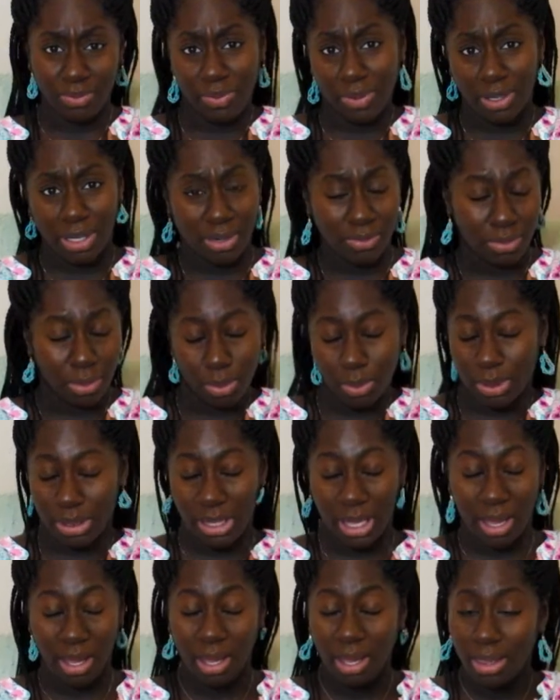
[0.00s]
feel comfortable with
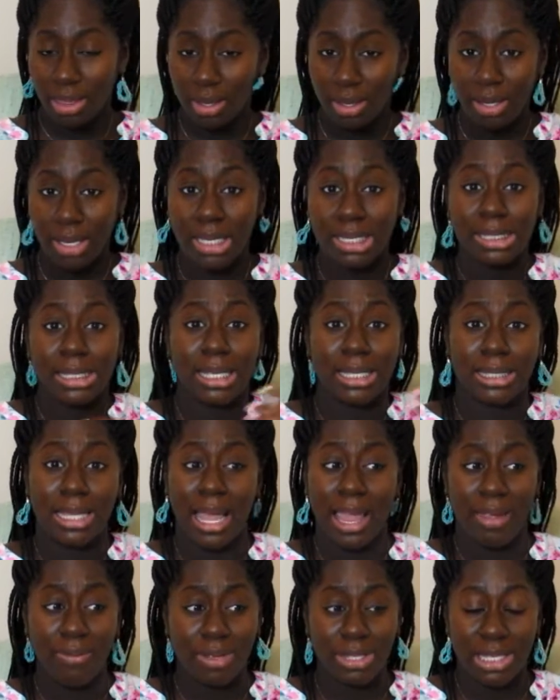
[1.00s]
that either, since I
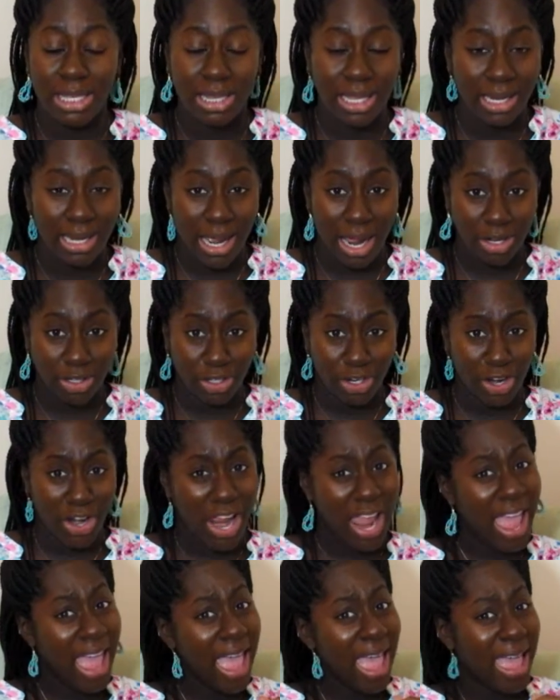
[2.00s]
haven't seen that doctor
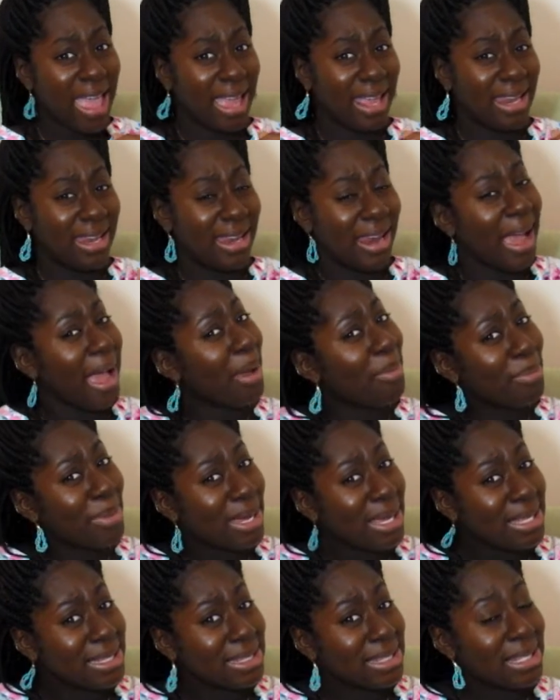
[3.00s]
in 9
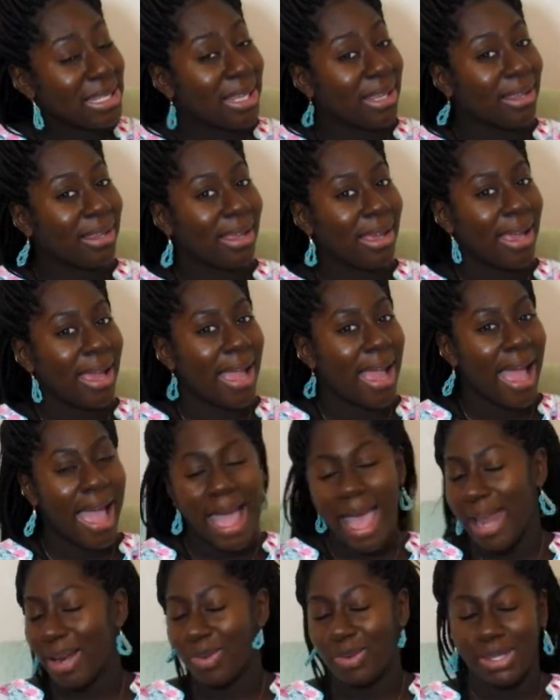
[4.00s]
months.
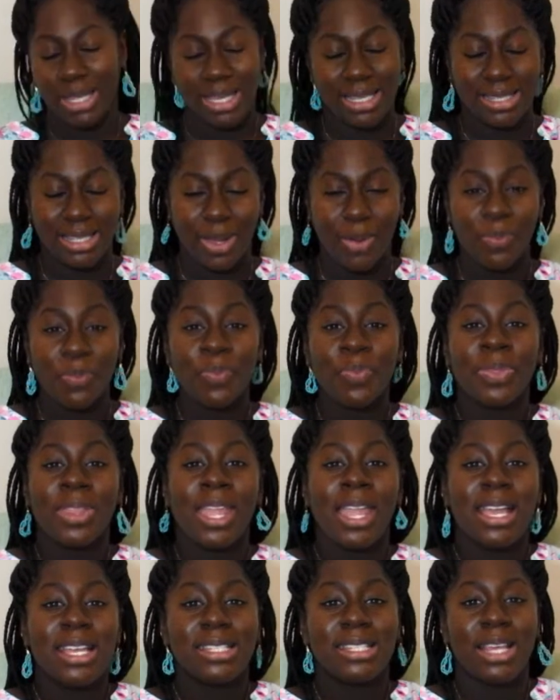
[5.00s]
I don't think so.
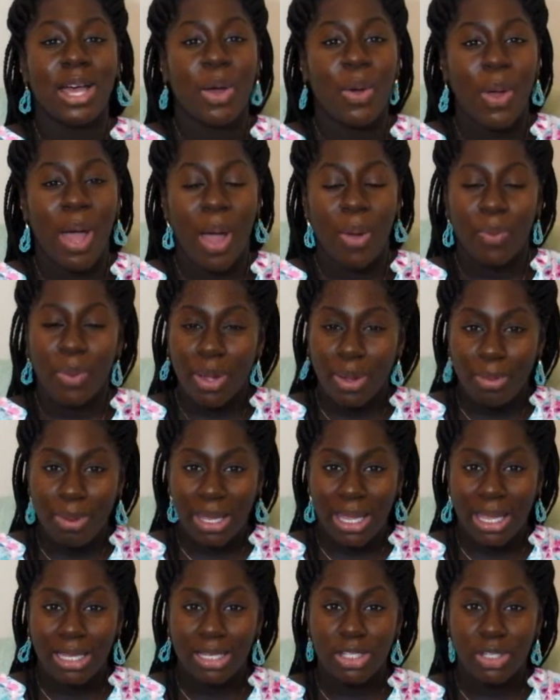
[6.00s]
So I will
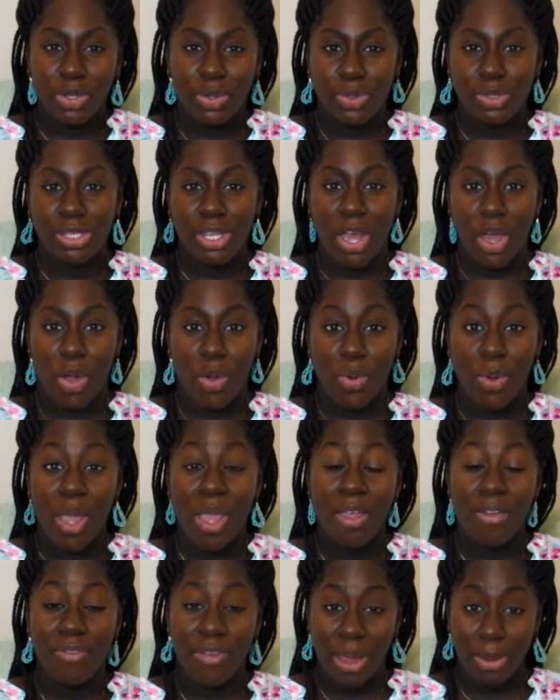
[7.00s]
be induced on
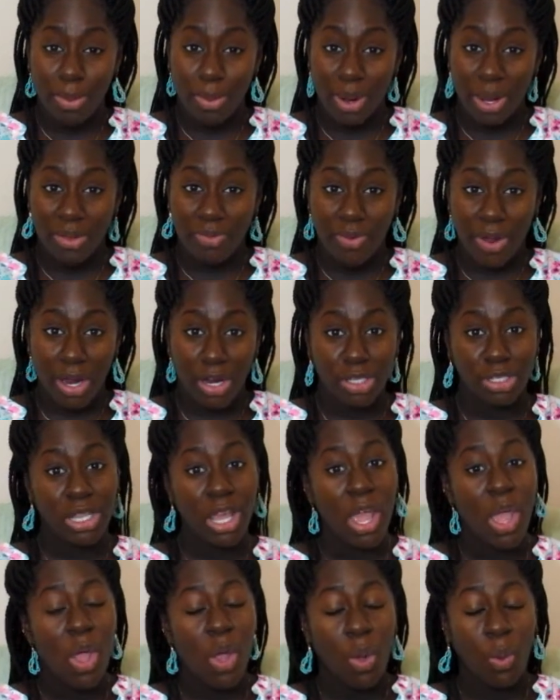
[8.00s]
February 1st.
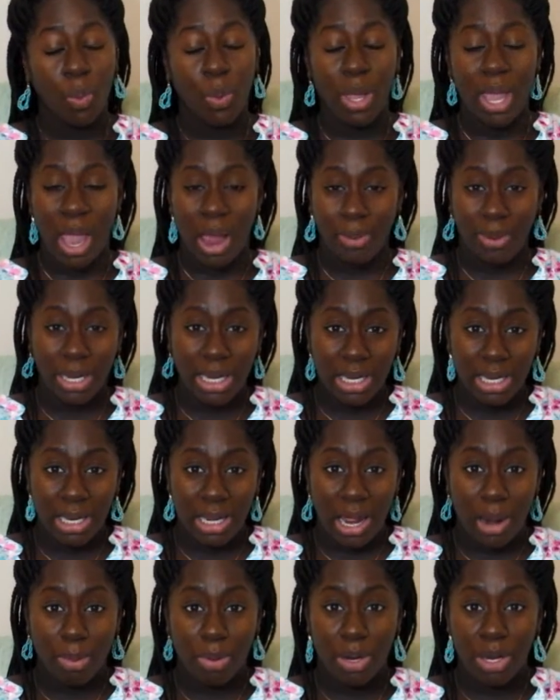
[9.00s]
We already did
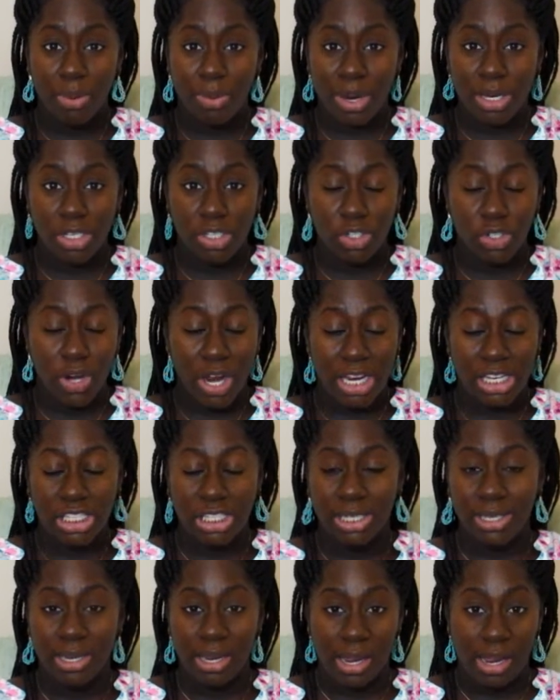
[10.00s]
our
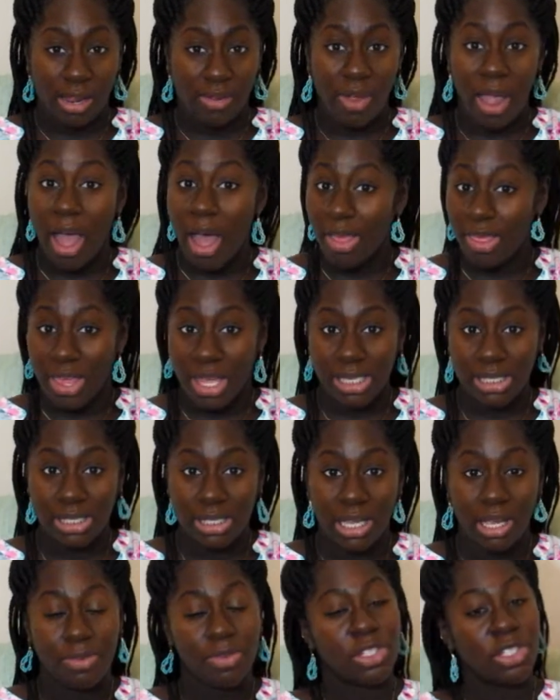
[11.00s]
pre-registration and all that
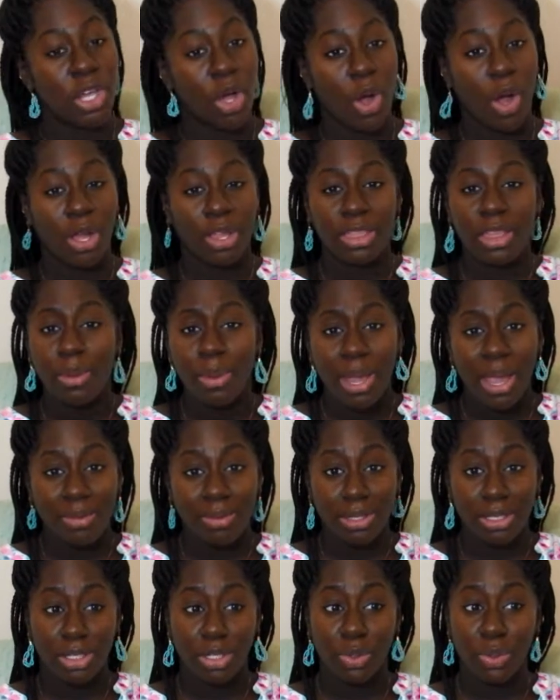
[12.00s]
stuff, so the only thing we
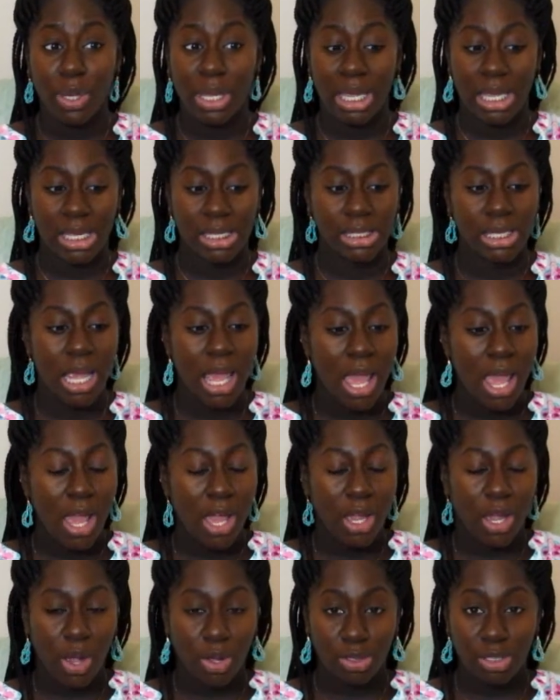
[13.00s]
have to do is
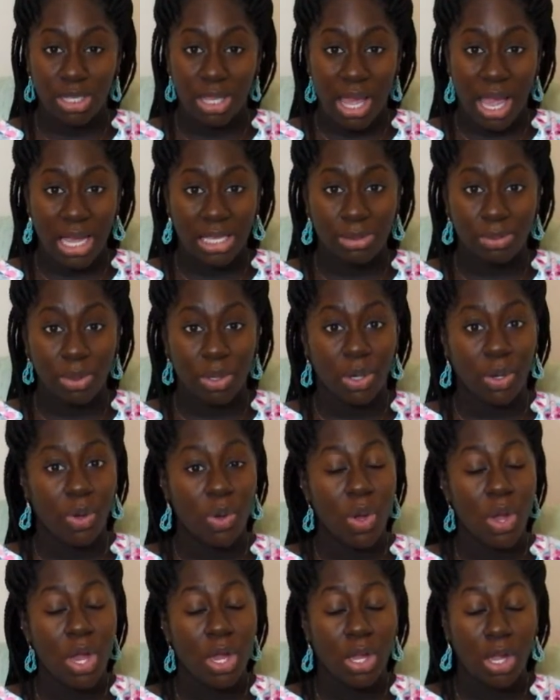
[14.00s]
go to the hospital,
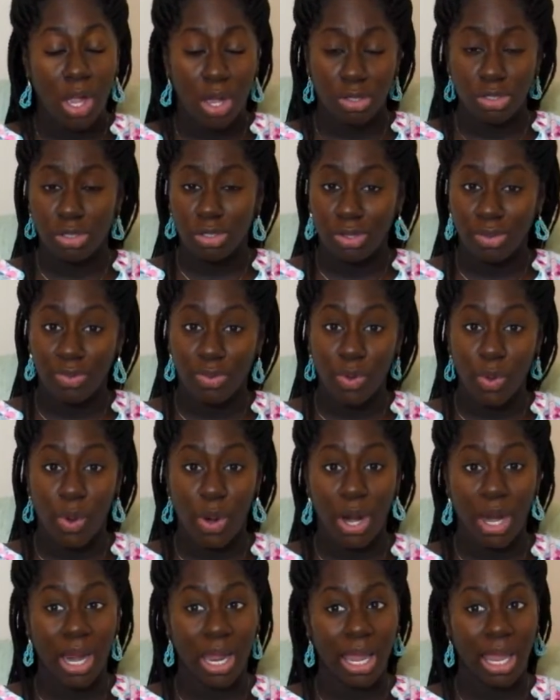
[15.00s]
go to the
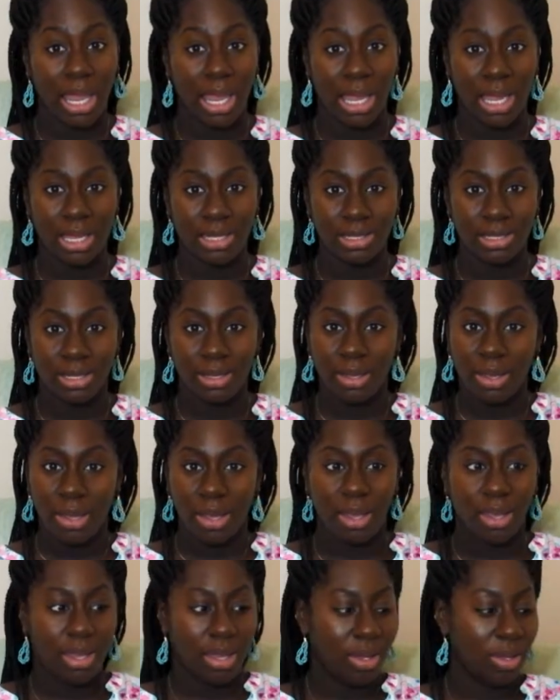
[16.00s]
floor, and
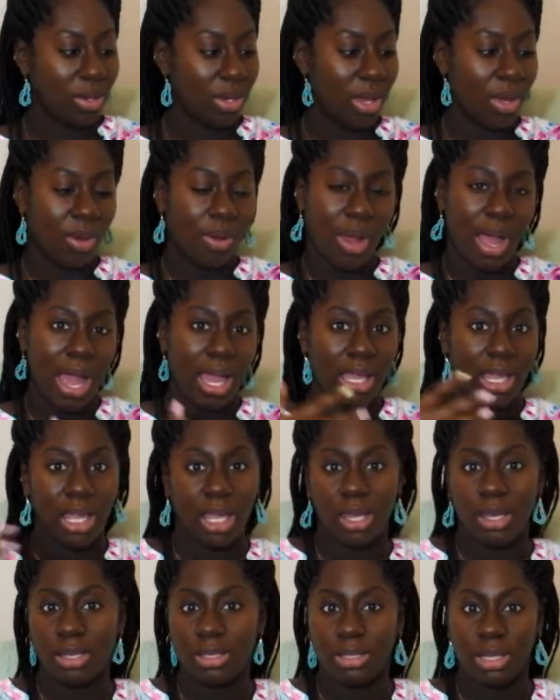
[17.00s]
I
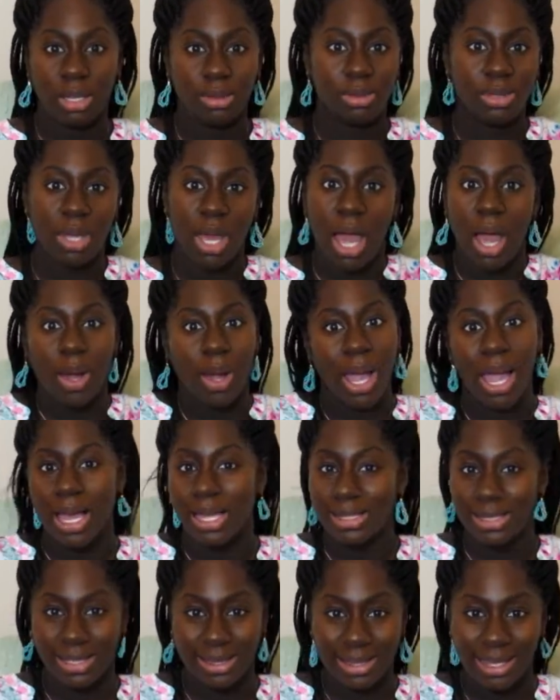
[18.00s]
get hooked up to all
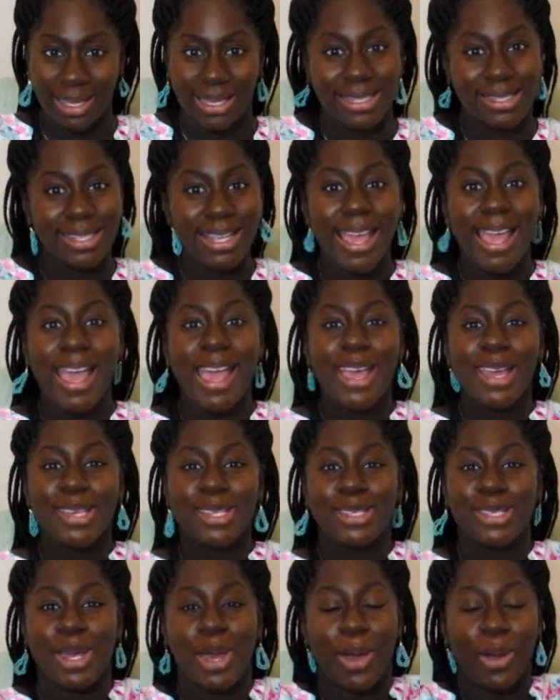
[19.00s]
kinds of things.
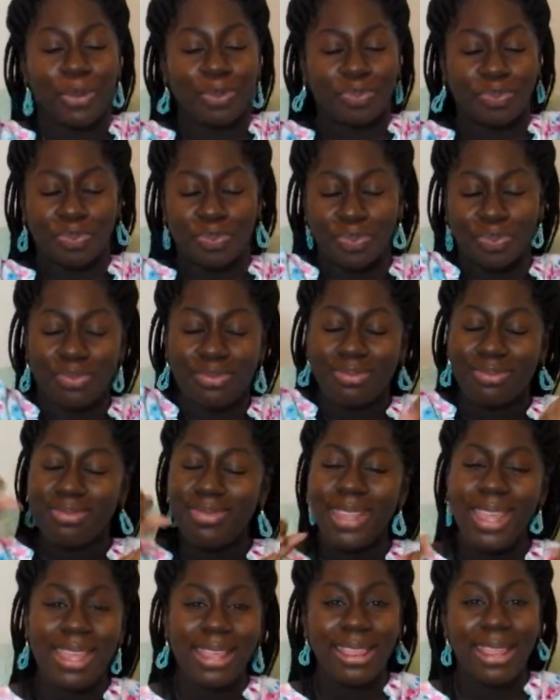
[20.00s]
So,
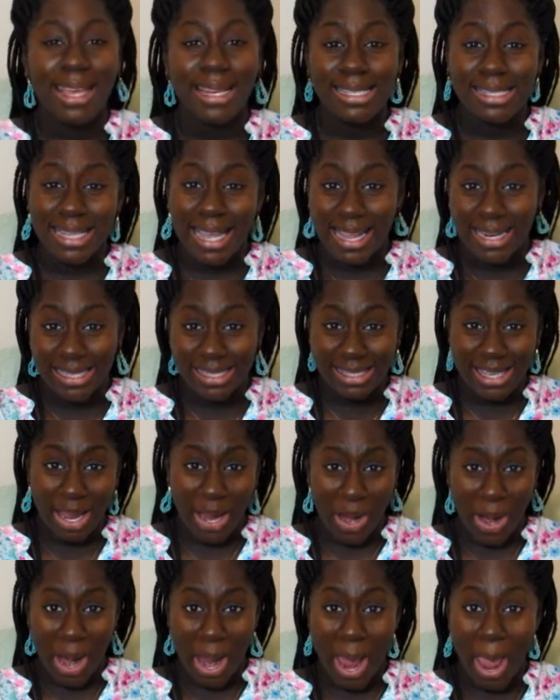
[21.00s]
and that is kind of
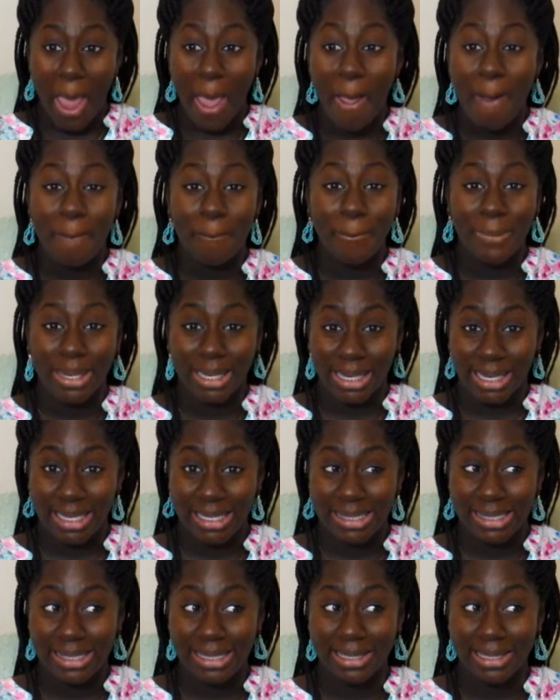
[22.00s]
scary, but